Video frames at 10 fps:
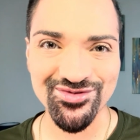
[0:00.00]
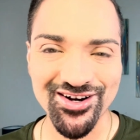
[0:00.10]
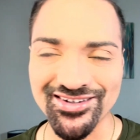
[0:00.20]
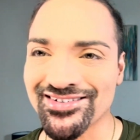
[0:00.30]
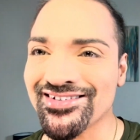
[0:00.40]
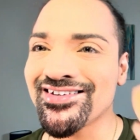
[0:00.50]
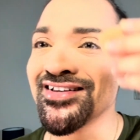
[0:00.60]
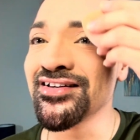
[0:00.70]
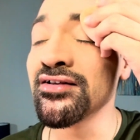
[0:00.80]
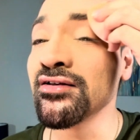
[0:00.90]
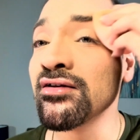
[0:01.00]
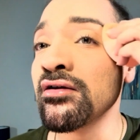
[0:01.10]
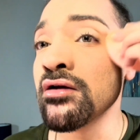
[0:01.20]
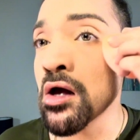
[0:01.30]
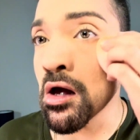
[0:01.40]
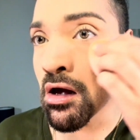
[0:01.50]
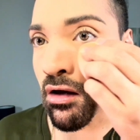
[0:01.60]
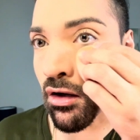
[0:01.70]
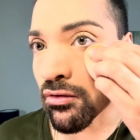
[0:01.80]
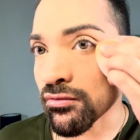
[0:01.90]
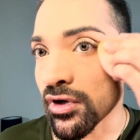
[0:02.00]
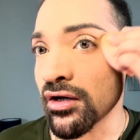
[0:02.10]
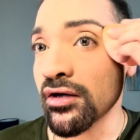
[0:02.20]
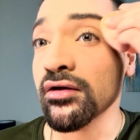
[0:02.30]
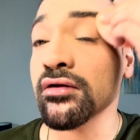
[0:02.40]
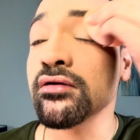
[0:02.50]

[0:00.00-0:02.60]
right? All right.